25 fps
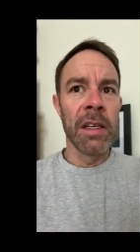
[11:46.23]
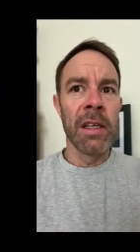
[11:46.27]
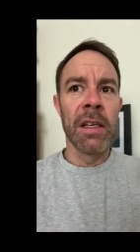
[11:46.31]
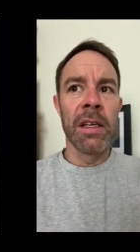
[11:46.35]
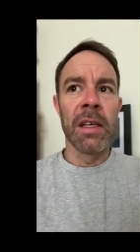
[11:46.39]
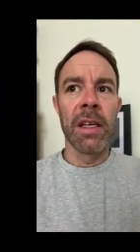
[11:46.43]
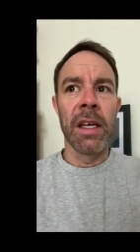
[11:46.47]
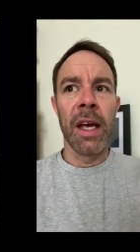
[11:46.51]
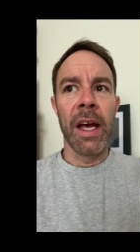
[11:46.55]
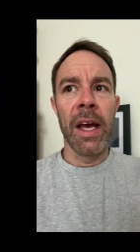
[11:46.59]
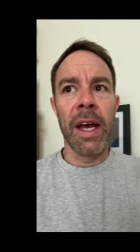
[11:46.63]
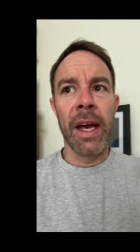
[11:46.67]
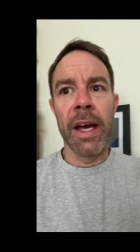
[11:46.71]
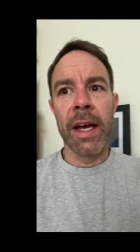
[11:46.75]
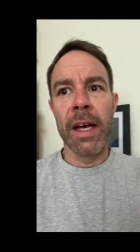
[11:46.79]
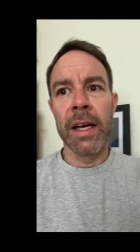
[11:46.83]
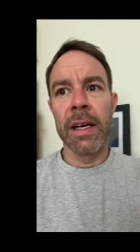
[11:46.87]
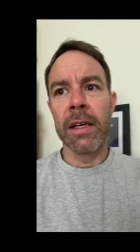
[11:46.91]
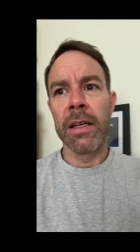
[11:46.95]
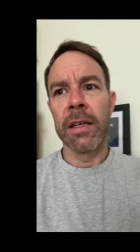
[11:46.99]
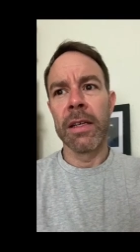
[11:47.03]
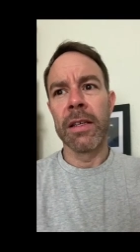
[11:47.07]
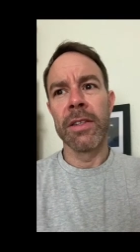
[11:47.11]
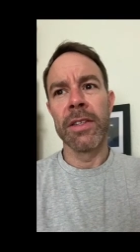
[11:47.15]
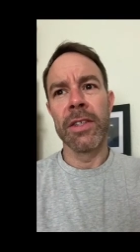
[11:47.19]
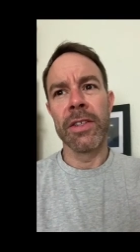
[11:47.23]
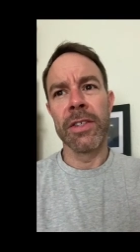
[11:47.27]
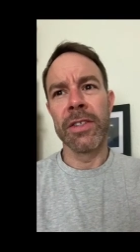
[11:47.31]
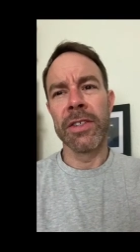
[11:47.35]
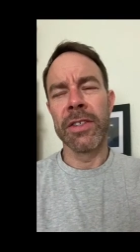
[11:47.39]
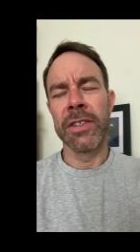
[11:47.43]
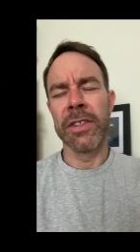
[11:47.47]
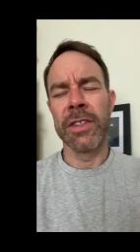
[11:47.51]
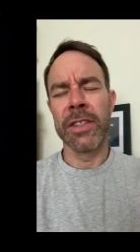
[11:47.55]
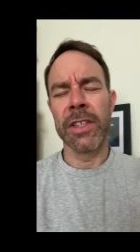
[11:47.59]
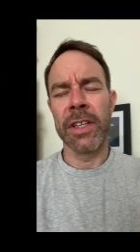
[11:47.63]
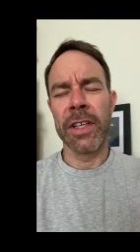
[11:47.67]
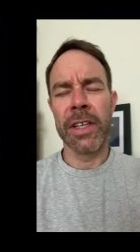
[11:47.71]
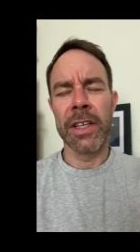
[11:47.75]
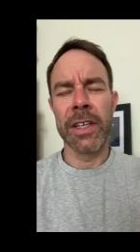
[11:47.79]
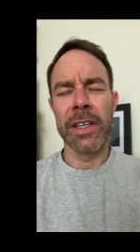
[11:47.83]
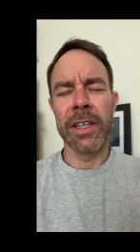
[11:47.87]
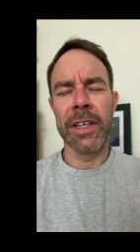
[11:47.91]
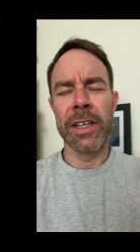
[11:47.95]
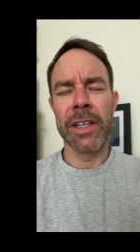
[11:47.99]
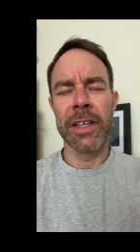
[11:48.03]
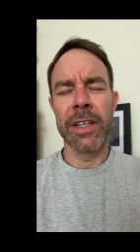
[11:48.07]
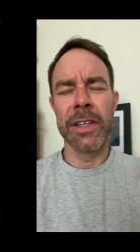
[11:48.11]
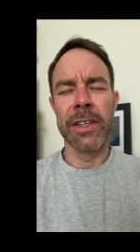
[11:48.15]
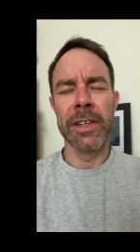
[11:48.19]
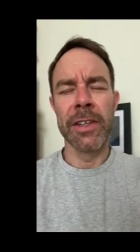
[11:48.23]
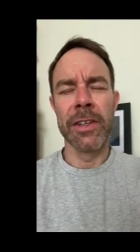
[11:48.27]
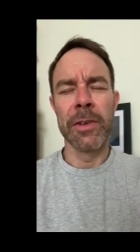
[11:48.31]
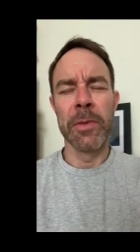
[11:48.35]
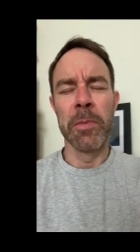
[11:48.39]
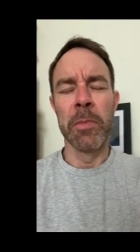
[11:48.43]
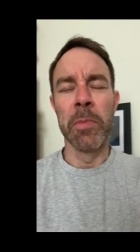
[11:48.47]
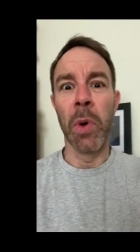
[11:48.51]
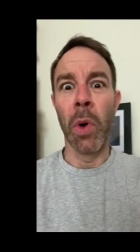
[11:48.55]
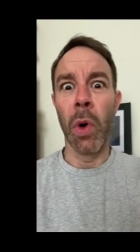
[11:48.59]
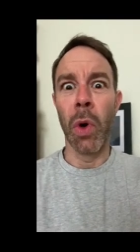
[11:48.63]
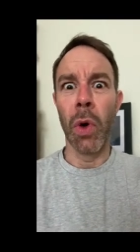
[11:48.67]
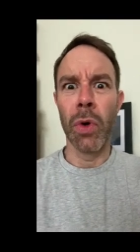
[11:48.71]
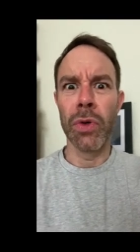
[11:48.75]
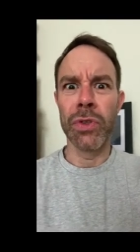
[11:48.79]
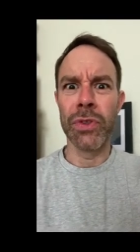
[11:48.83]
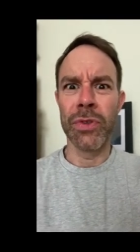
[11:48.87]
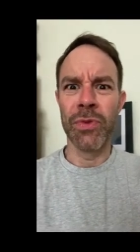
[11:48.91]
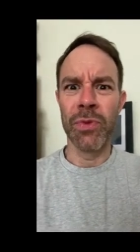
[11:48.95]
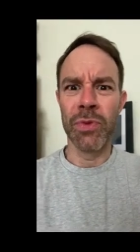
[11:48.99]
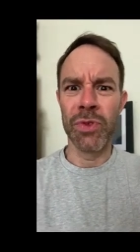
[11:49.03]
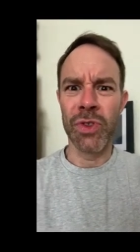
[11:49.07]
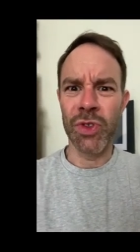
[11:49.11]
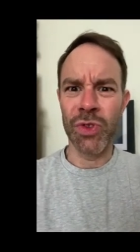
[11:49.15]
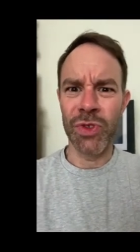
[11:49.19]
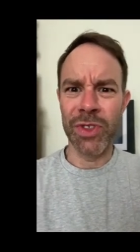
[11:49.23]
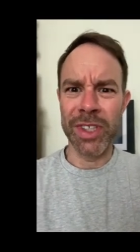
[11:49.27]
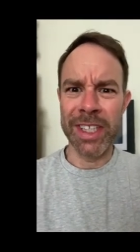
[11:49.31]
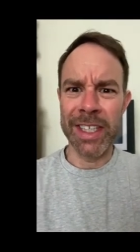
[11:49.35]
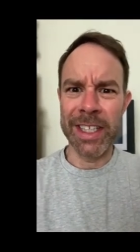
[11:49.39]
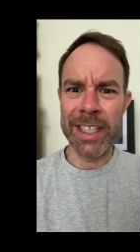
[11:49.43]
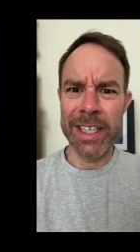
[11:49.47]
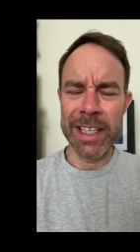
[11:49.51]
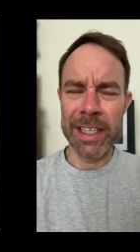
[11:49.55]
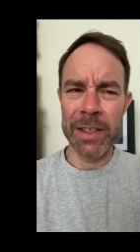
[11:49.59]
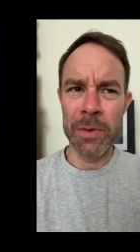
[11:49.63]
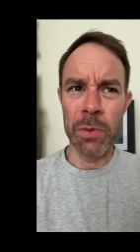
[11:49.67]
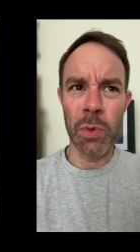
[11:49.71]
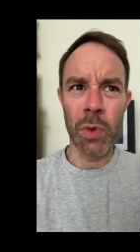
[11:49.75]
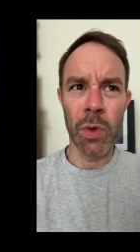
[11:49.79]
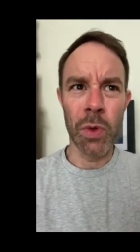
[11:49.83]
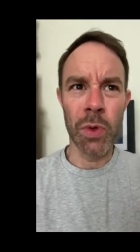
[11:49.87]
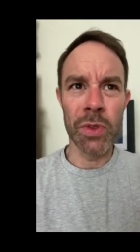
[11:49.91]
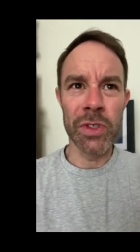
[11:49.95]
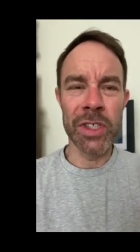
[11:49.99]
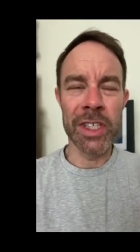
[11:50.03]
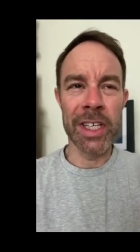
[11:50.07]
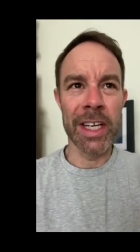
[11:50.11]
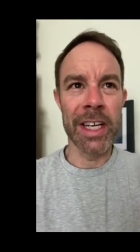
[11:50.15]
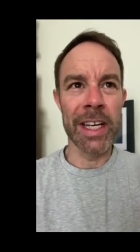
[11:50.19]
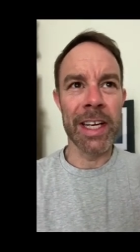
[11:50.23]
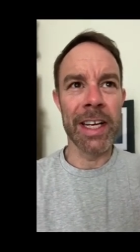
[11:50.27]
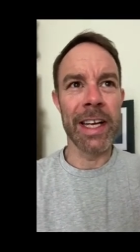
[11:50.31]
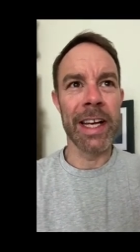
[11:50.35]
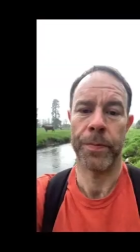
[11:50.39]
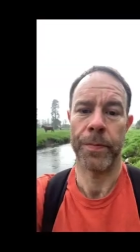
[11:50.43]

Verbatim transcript: yeah, just uh, bored of drinking water.